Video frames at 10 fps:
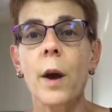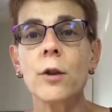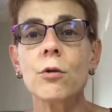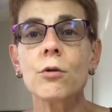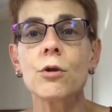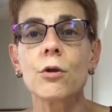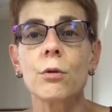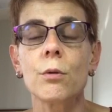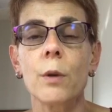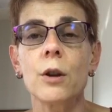when you're
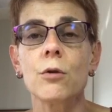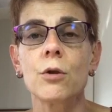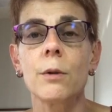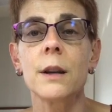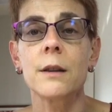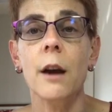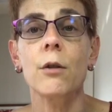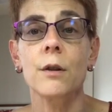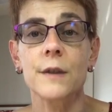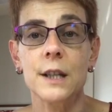doing
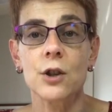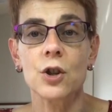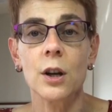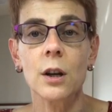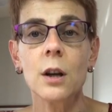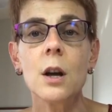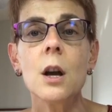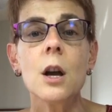decorative stitching,